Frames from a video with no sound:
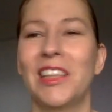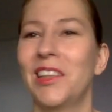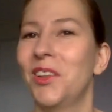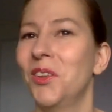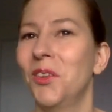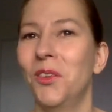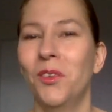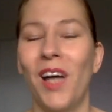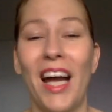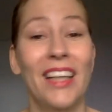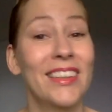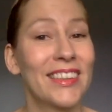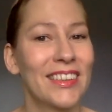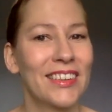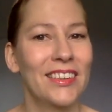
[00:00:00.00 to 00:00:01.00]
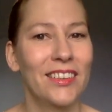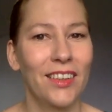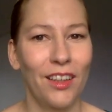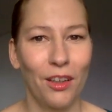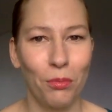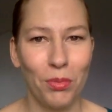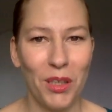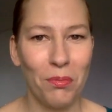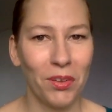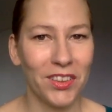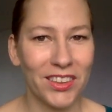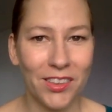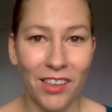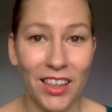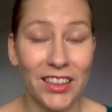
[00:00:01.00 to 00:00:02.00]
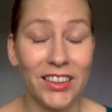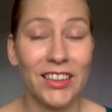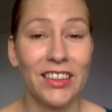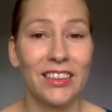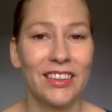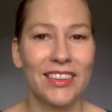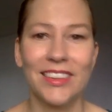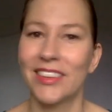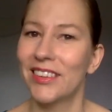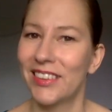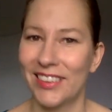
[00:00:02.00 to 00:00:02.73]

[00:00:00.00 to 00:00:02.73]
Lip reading: to answer people's questions,